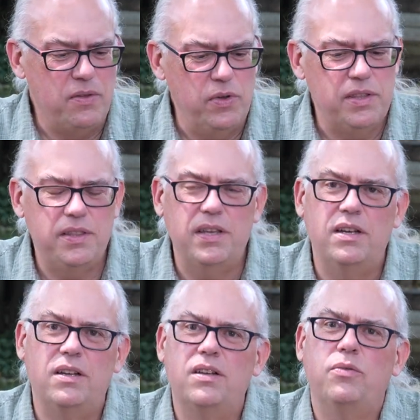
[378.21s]
with
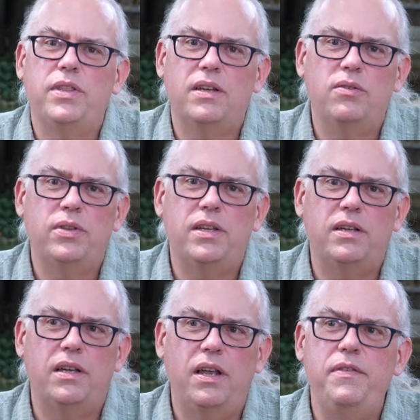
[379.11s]
uh, with a with
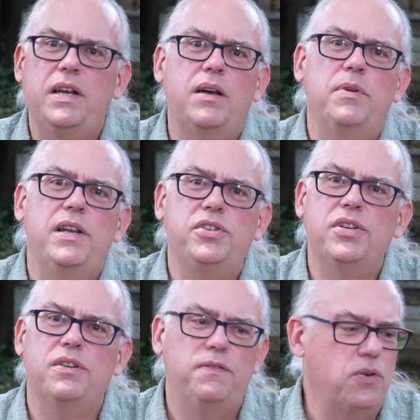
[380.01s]
a heavy
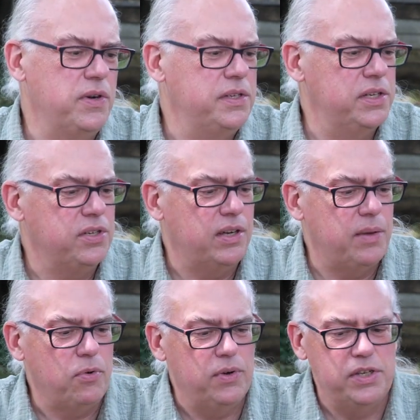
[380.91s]
combination of phone and digital
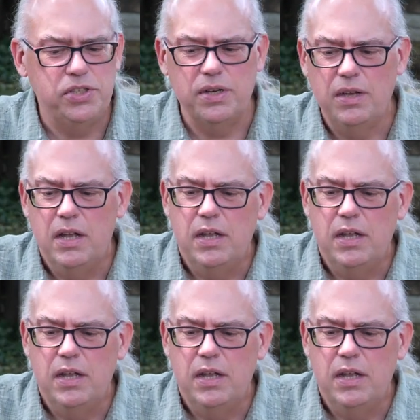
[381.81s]
operation.